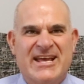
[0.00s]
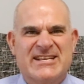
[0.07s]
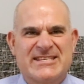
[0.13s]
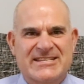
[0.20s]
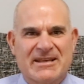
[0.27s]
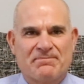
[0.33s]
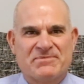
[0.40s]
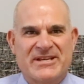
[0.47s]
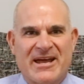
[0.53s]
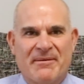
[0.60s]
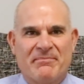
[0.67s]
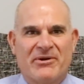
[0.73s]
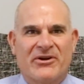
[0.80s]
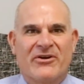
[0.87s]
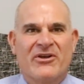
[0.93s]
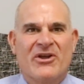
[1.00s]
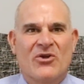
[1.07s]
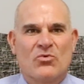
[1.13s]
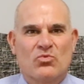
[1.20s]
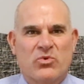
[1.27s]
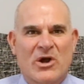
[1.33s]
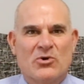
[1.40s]
September
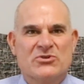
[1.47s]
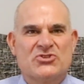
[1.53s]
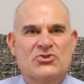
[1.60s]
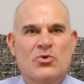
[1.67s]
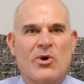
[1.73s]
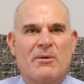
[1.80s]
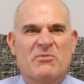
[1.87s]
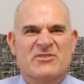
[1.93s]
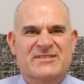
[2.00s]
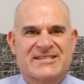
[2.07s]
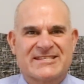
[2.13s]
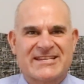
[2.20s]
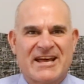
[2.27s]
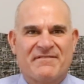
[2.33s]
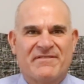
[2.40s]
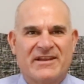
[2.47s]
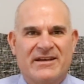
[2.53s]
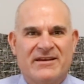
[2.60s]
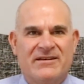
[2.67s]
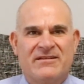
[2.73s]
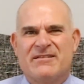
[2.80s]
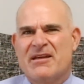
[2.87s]
rose to almost
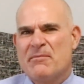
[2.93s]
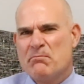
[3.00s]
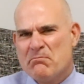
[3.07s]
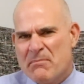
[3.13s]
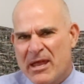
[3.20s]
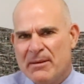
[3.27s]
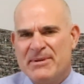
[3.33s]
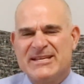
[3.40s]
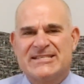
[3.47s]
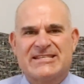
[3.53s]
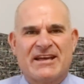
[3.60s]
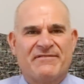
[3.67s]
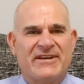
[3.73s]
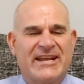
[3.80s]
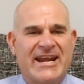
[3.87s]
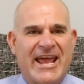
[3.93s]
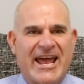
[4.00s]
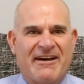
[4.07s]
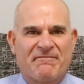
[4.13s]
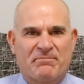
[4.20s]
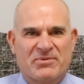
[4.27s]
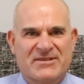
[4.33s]
7, maybe
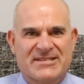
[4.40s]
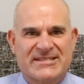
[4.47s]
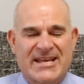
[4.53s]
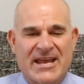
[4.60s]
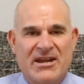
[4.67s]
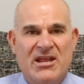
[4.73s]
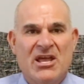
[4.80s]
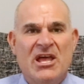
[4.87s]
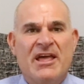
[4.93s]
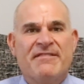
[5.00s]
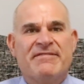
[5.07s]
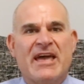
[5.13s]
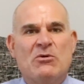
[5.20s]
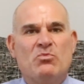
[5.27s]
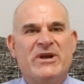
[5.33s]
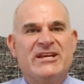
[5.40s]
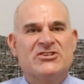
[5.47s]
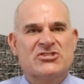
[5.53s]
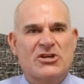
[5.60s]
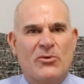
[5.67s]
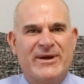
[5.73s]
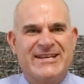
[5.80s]
7.5%. Then we
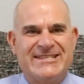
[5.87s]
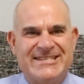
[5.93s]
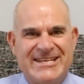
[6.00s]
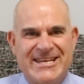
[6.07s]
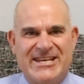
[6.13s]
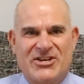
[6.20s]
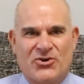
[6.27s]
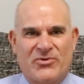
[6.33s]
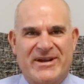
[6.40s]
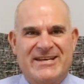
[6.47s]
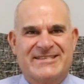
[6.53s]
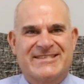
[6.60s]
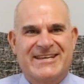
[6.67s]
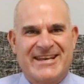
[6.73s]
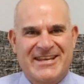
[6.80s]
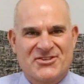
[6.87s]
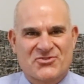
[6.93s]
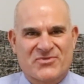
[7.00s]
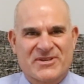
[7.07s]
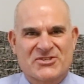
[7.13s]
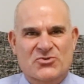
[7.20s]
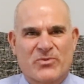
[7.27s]
saw a decrease in
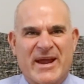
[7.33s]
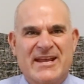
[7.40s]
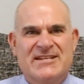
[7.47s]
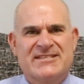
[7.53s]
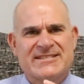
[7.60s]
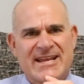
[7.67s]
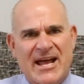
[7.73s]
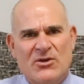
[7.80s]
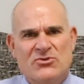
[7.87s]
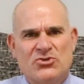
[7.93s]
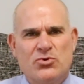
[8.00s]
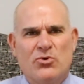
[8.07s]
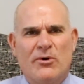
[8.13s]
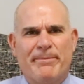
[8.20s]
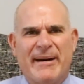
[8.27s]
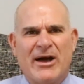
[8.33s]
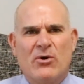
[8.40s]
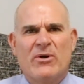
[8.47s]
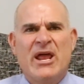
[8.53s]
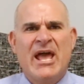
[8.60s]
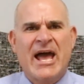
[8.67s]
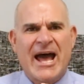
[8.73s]
interest rates down to
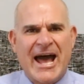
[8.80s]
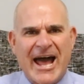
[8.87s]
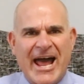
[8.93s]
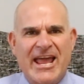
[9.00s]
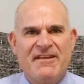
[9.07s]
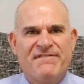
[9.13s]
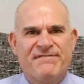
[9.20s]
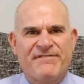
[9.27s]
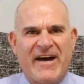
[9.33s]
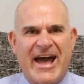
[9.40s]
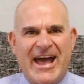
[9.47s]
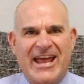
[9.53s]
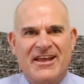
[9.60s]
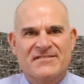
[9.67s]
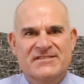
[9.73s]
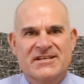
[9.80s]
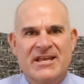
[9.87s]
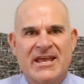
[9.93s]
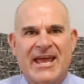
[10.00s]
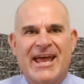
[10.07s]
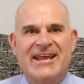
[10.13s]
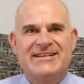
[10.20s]
about high 5s,
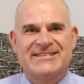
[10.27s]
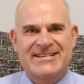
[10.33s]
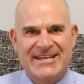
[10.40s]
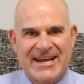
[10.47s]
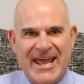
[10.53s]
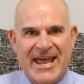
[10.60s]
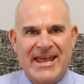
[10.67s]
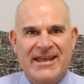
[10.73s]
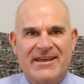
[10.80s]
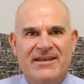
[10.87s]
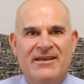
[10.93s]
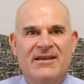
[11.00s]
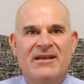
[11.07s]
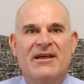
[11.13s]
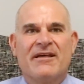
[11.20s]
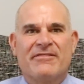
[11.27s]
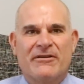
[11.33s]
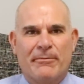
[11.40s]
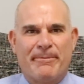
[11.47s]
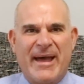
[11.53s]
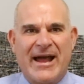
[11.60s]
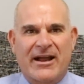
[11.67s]
and today
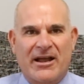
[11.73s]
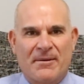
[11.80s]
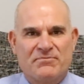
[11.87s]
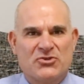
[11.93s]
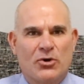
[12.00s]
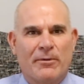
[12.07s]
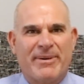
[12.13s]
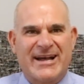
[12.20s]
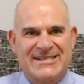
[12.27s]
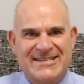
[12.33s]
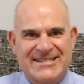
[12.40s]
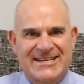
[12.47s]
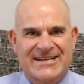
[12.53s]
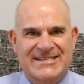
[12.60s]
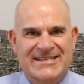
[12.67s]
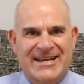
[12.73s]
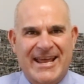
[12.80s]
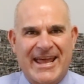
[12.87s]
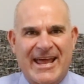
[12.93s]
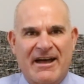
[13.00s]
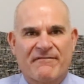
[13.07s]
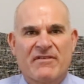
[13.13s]
they're back up to about
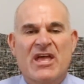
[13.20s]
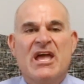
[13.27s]
6.5.